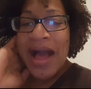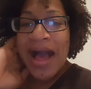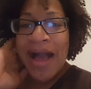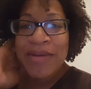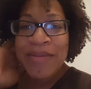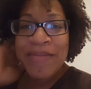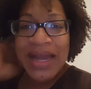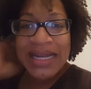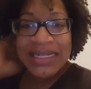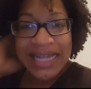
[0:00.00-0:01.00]
I've been
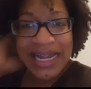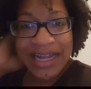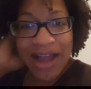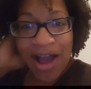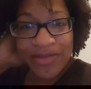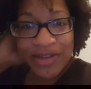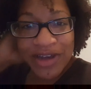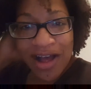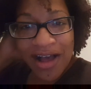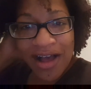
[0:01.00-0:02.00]
meditating off and
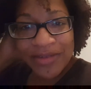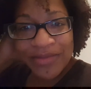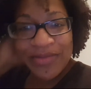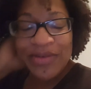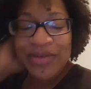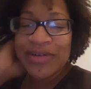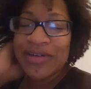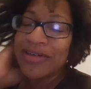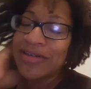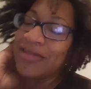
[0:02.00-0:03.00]
on
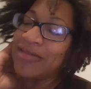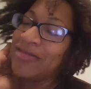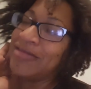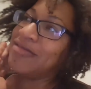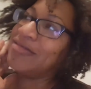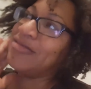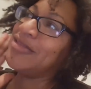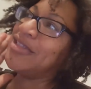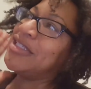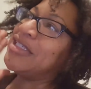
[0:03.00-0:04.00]
for
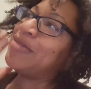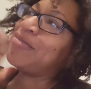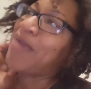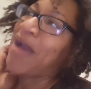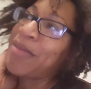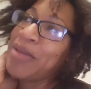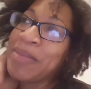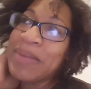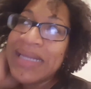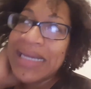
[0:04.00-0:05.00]

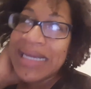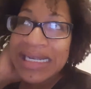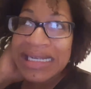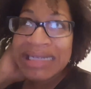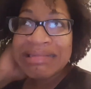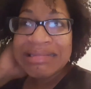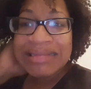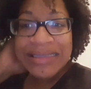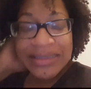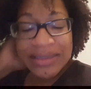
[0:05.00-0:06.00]
probably
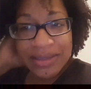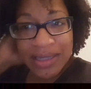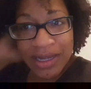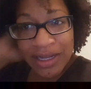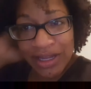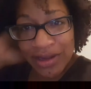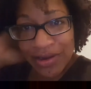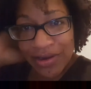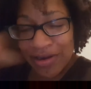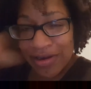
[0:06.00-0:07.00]
a
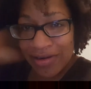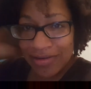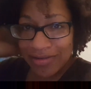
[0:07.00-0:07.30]
year,